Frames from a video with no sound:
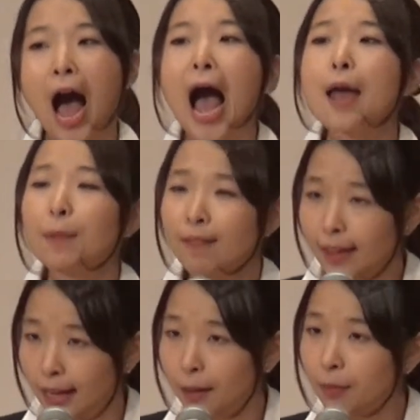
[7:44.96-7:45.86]
I
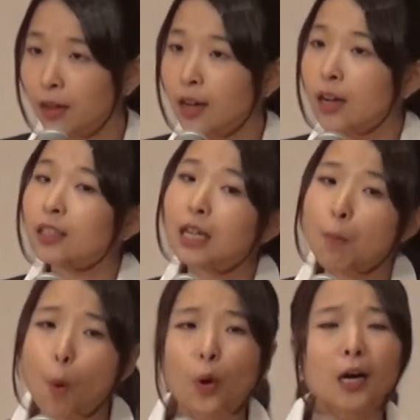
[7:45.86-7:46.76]
believe
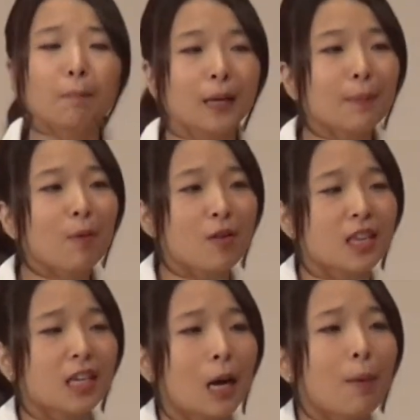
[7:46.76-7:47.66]
the more people
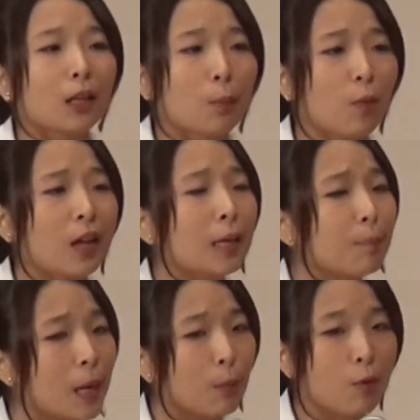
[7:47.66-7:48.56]
think about
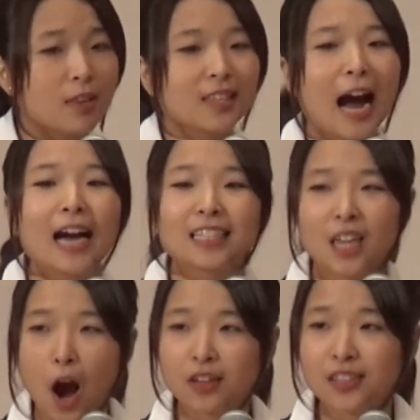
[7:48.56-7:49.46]
blind people with guide
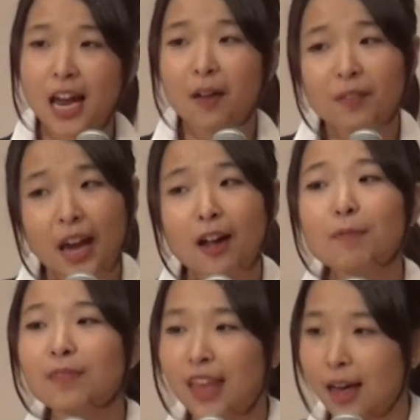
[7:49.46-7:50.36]
dogs and
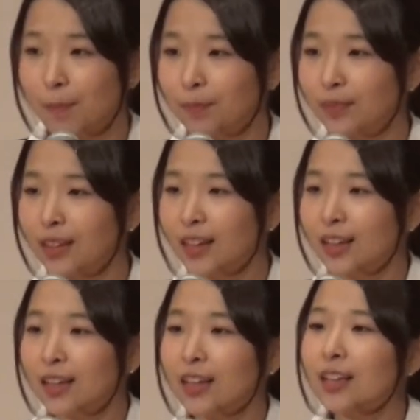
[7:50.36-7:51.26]
help them,
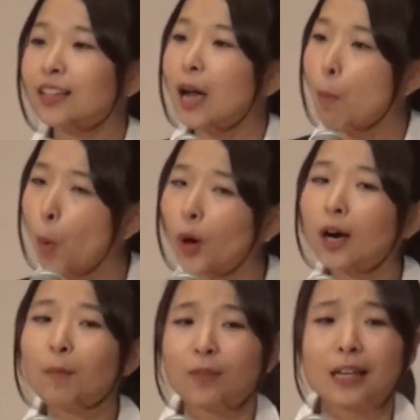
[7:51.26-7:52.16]
the
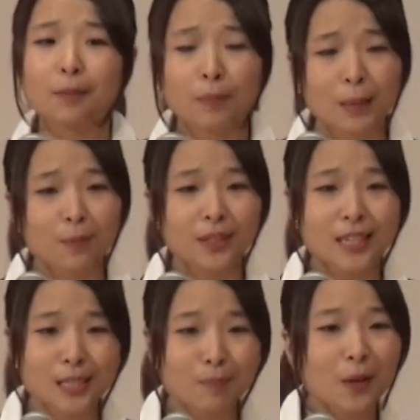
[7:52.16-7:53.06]
more blind people
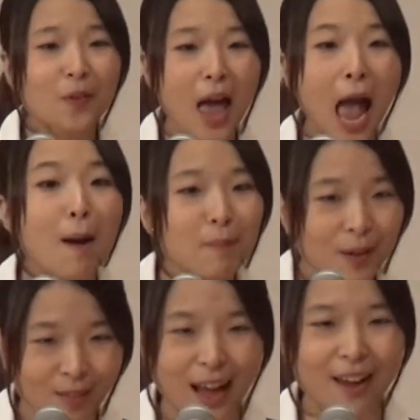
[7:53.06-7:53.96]
can spend a
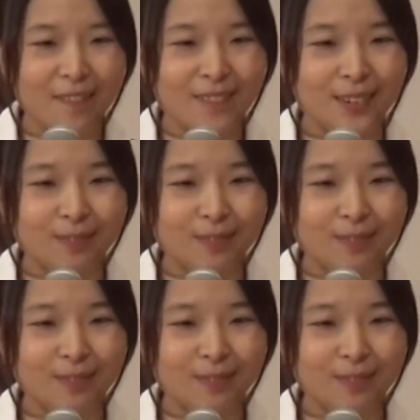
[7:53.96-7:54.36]
happy life.